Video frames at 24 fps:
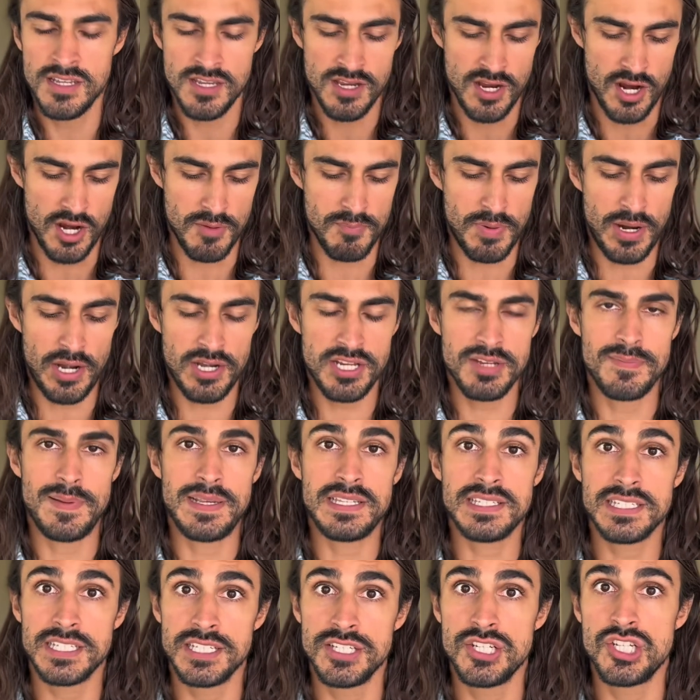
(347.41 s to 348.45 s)
our body
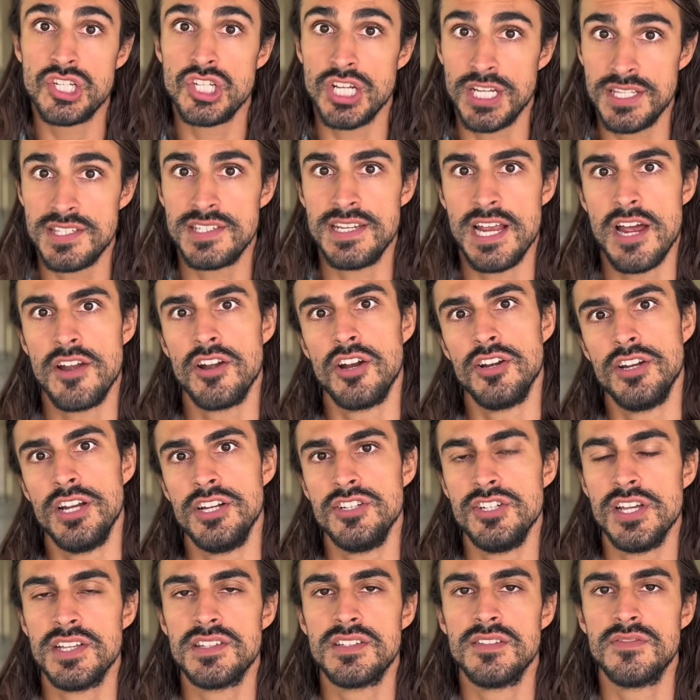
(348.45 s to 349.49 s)
basically shuts down our
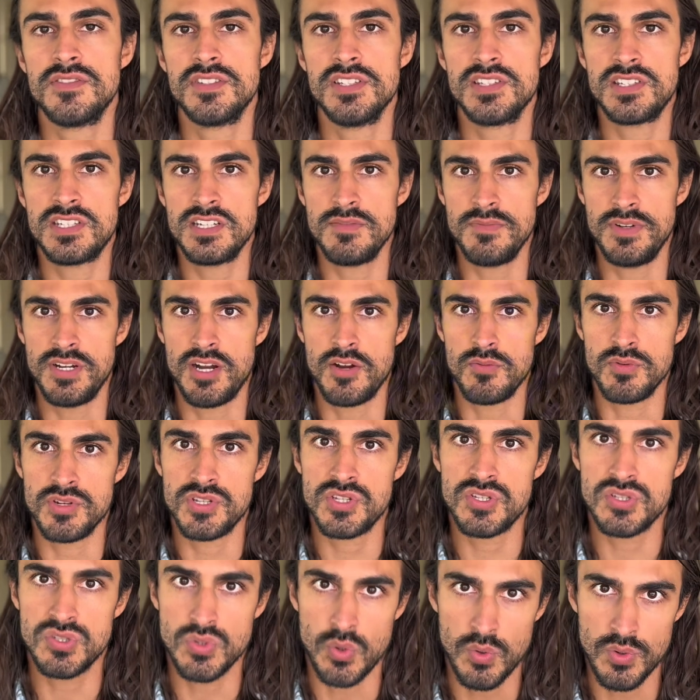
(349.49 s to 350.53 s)
digestive system and our
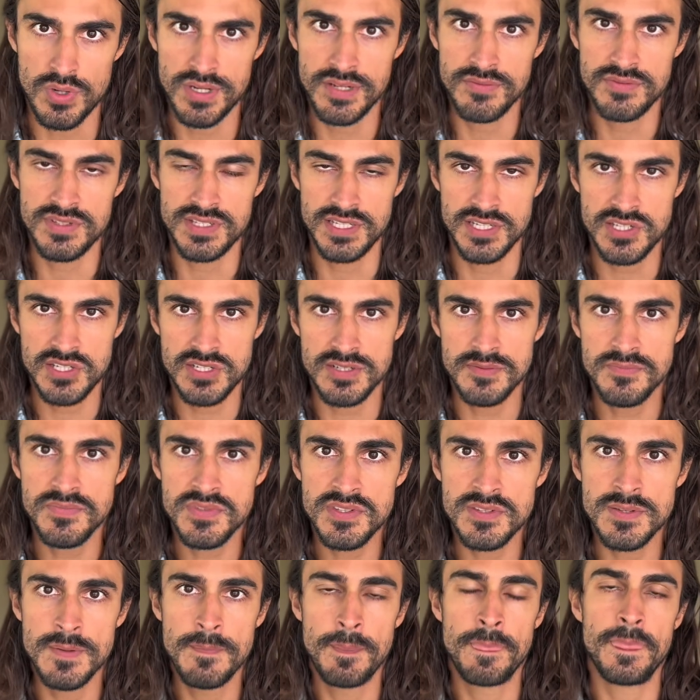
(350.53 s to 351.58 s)
restorative systems
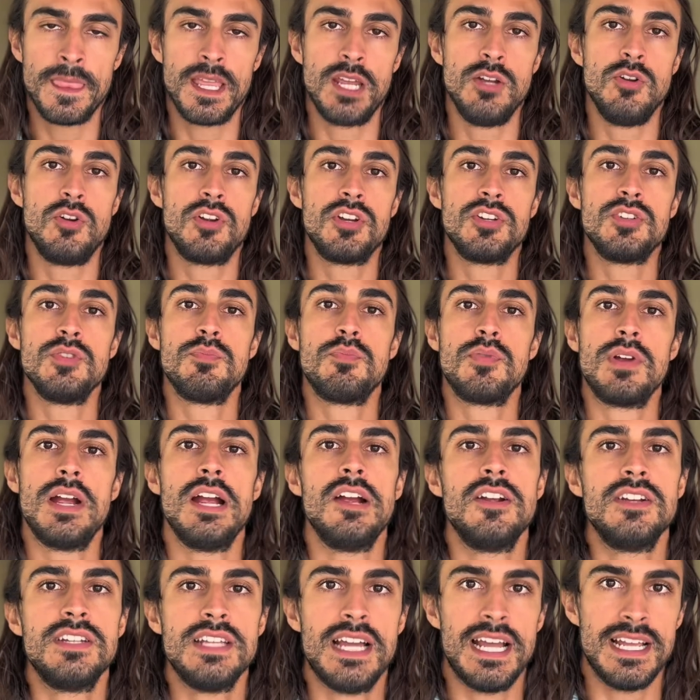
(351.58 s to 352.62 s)
in order to
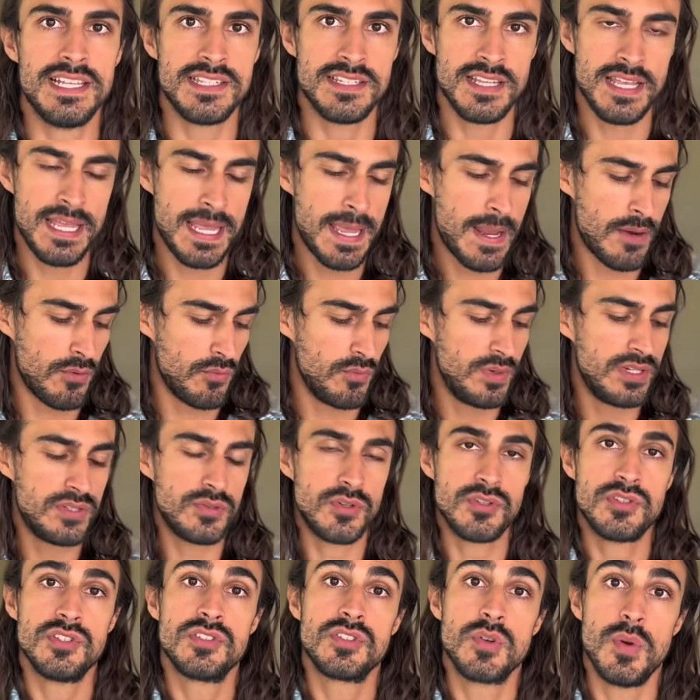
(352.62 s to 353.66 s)
prioritize
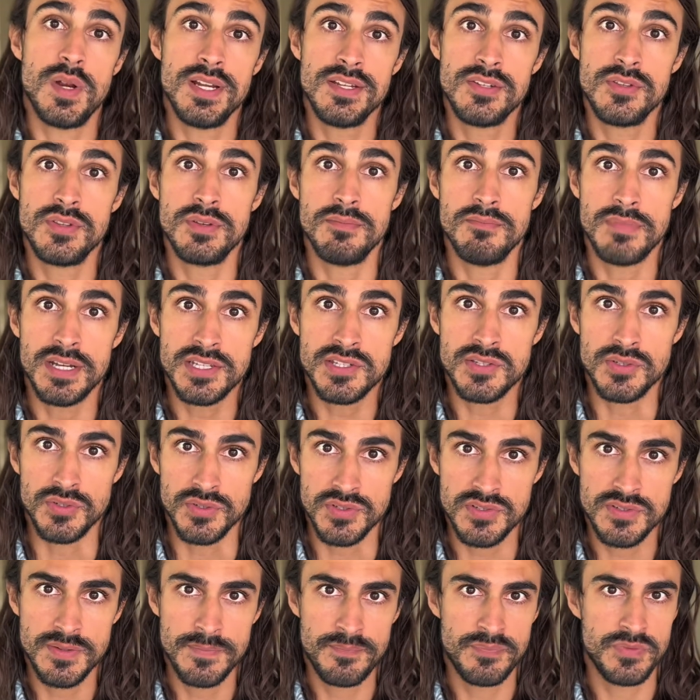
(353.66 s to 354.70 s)
resources going to the muscles.